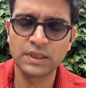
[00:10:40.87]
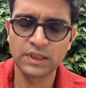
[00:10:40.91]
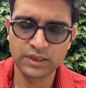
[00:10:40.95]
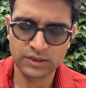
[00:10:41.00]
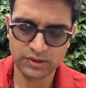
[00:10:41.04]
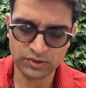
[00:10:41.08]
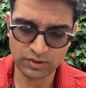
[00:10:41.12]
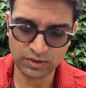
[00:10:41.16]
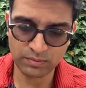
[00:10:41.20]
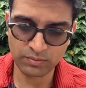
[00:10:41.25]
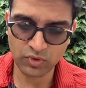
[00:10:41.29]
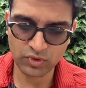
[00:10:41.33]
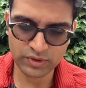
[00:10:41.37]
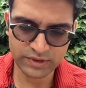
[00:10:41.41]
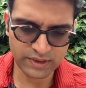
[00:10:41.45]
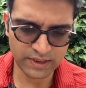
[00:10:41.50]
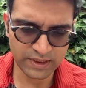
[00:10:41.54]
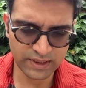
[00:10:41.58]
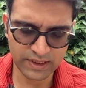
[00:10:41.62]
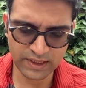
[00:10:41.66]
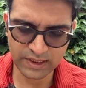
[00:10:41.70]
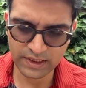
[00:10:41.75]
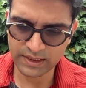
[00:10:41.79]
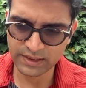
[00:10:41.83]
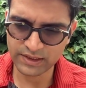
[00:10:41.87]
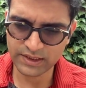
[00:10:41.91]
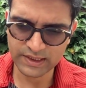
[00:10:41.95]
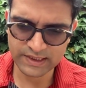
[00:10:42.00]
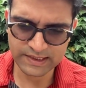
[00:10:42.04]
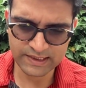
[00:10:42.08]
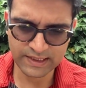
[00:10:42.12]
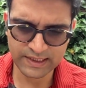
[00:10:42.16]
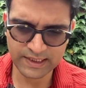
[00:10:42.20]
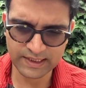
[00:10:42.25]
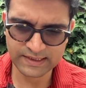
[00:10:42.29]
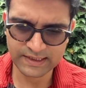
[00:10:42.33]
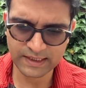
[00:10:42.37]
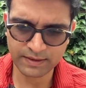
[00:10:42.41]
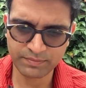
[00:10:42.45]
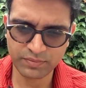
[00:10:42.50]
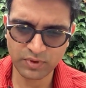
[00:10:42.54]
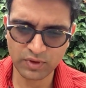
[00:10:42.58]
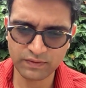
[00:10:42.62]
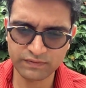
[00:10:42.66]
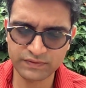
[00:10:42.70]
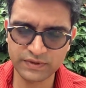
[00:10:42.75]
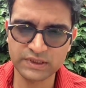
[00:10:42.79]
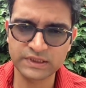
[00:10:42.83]
So the most interesting
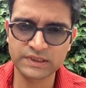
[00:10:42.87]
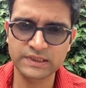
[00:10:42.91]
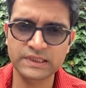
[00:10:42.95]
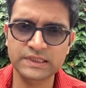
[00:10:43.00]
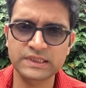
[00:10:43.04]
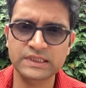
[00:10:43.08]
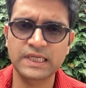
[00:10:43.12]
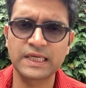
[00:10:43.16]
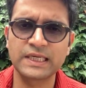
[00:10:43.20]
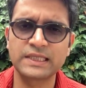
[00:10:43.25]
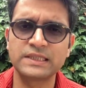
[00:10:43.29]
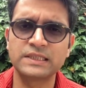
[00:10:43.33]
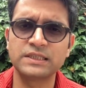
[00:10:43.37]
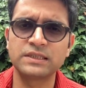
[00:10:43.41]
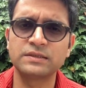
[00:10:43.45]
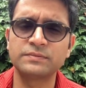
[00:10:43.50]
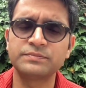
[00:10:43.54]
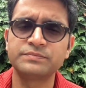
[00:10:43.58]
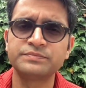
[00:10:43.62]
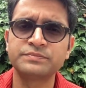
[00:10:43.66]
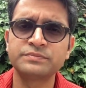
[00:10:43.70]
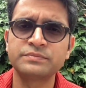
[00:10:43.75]
example of this is like the